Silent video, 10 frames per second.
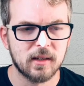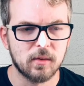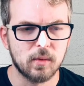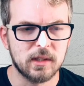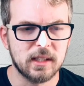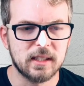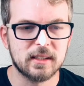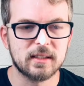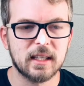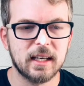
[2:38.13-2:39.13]
Woodley
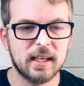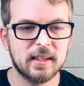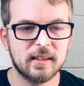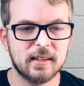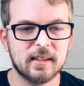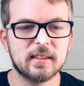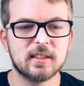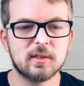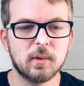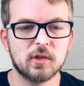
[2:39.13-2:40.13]
has said this is
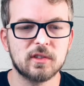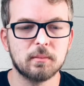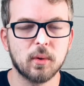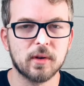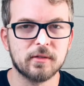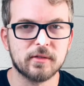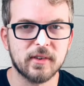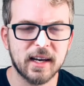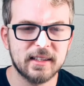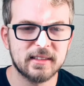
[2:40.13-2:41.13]
his most important
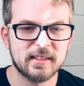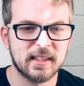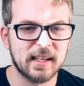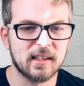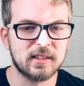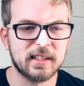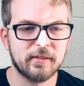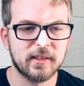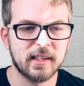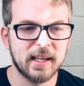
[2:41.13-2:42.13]
fight, and it'll
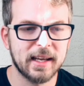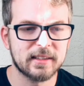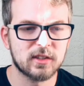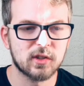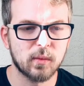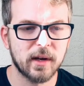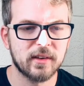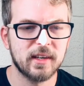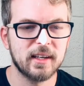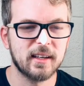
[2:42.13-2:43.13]
definitely answer
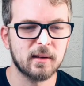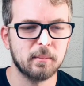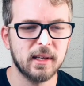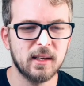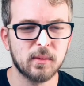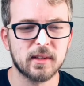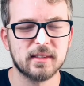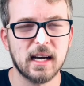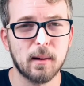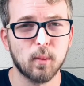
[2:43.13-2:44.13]
whether he can compete with the
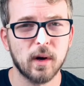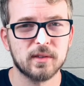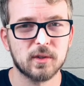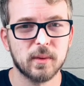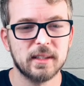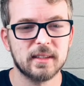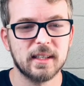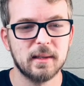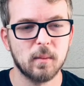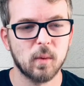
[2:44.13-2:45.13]
top welterweights
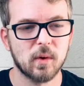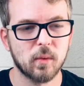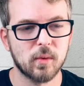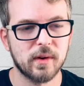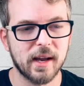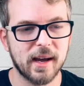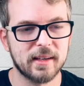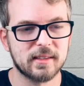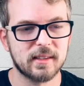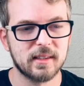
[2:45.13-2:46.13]
anymore or
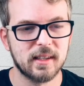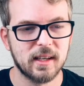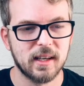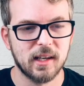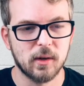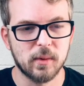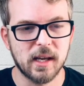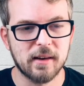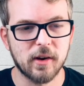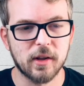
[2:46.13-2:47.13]
not. We
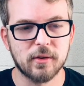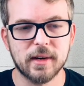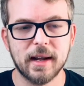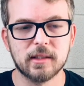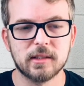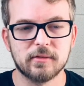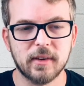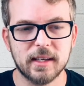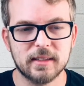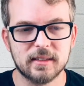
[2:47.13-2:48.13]
have other announced
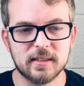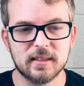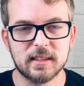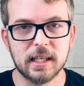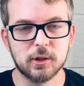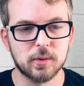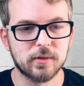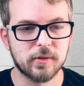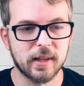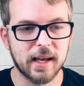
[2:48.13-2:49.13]
fights
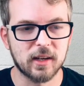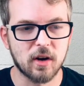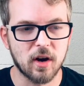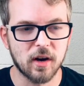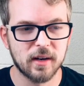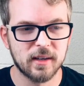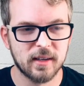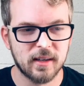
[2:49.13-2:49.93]
scheduled for that card.